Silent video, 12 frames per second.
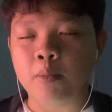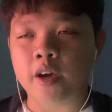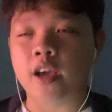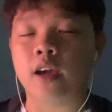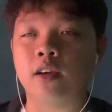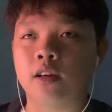
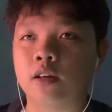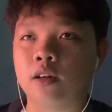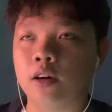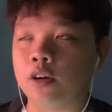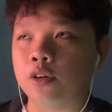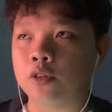Yaga
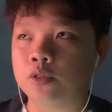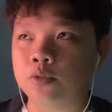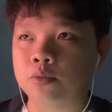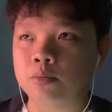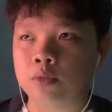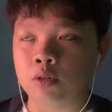of
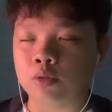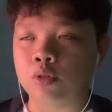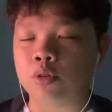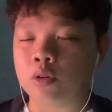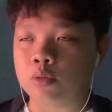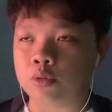Tokyo
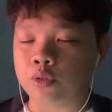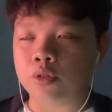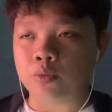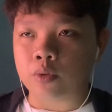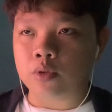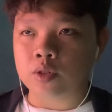Ghoul
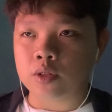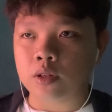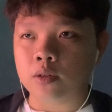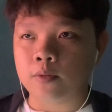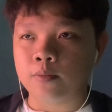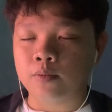universe.
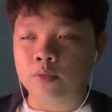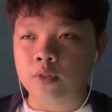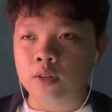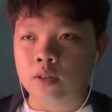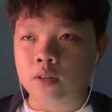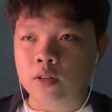
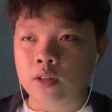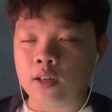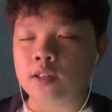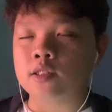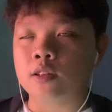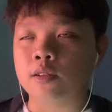He
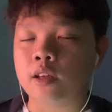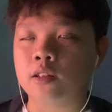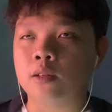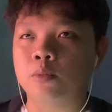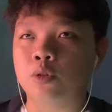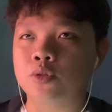is
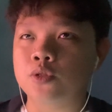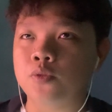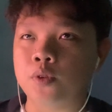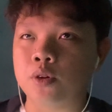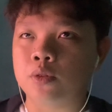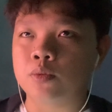the most
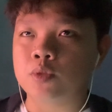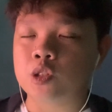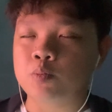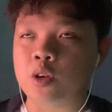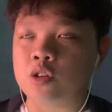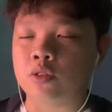feared
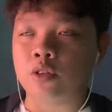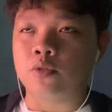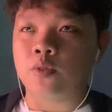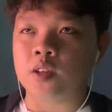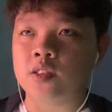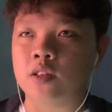special
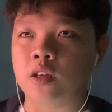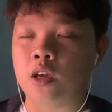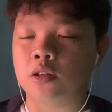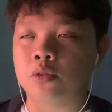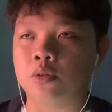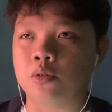
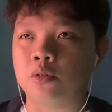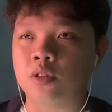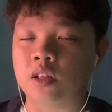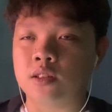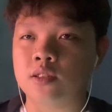investigator that